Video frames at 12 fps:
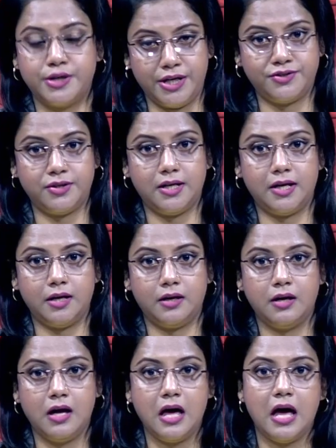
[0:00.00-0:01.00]
yesterday.
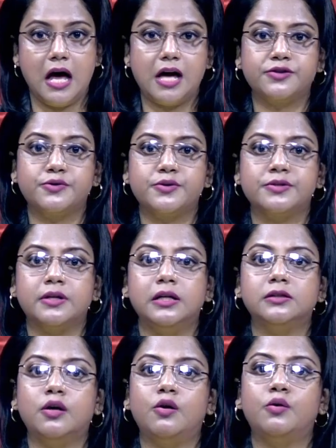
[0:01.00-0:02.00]
As a
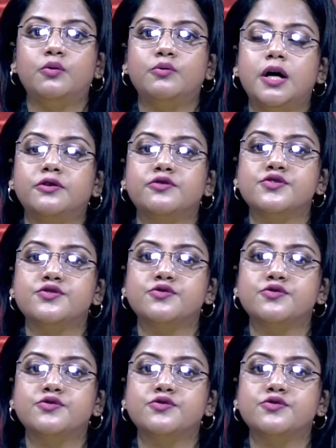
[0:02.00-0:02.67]
result, the all-rounder's